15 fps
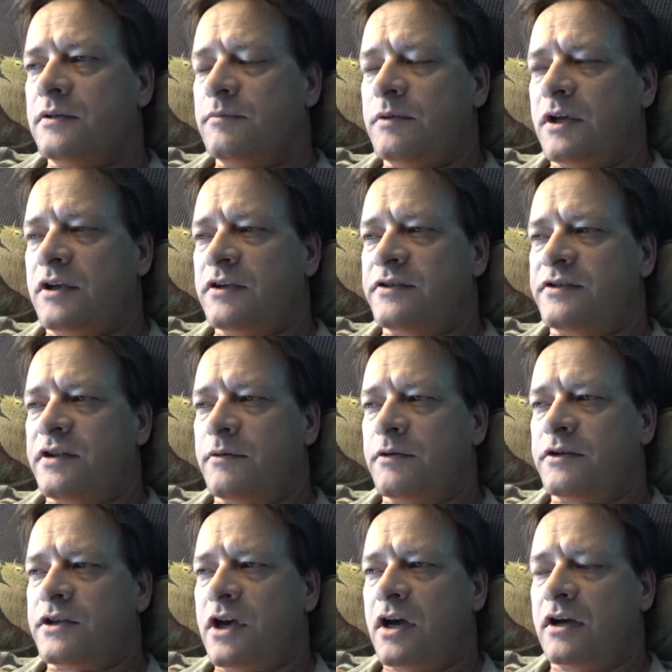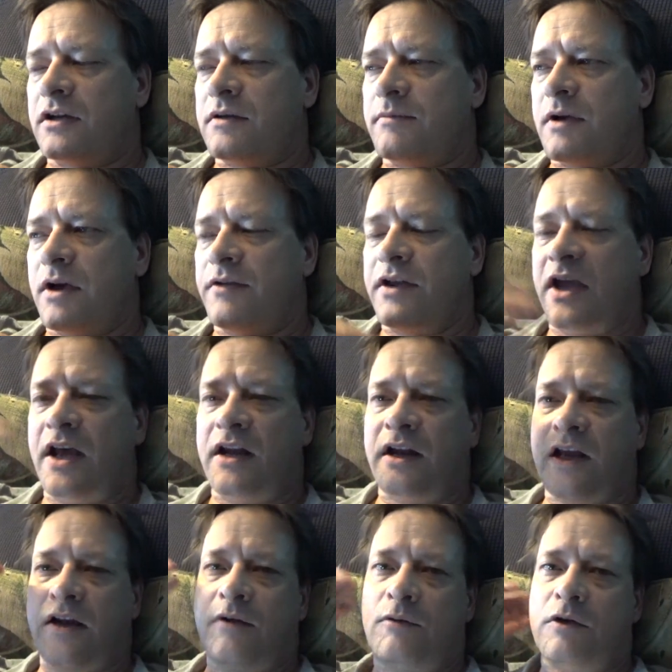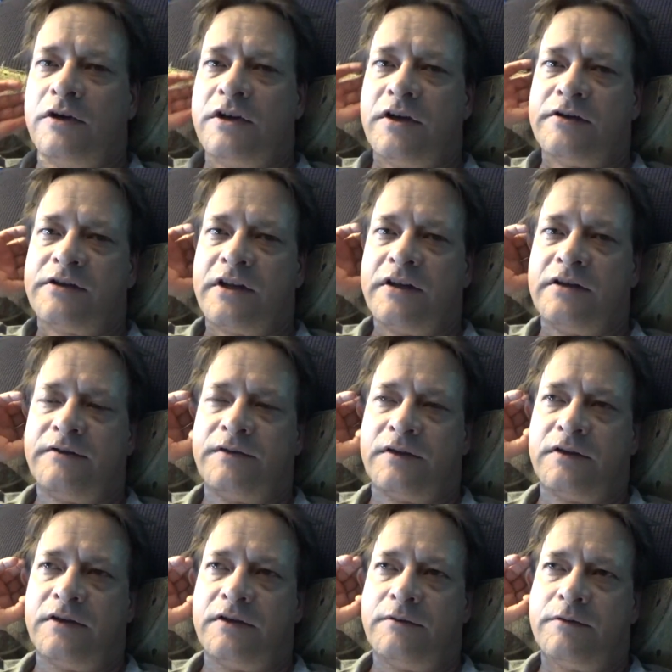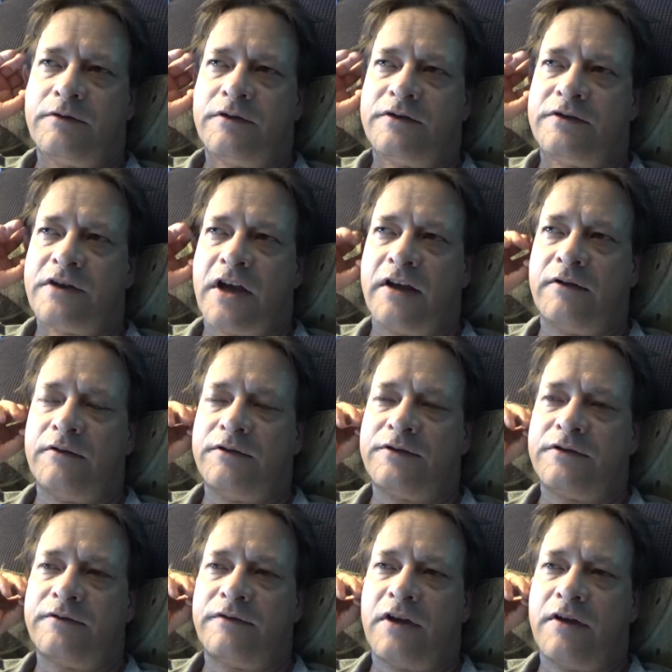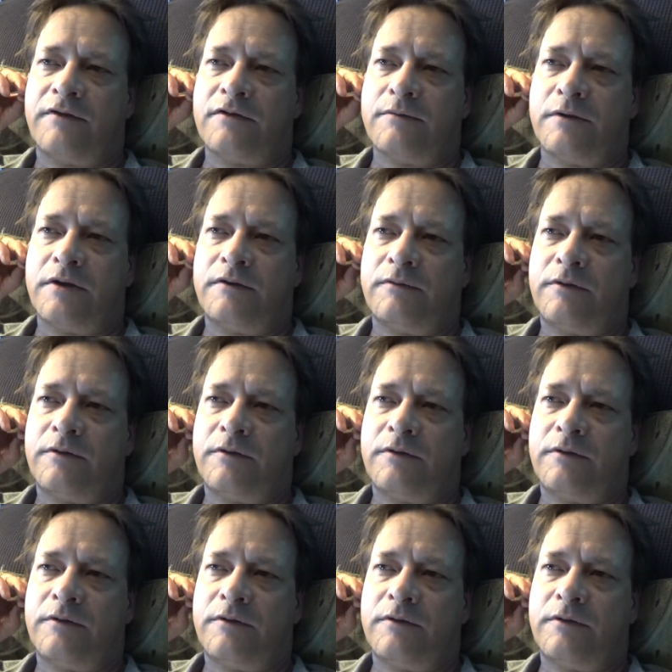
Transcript: because they were talking about, they had it kind of worked out scientifically with the cycles of government,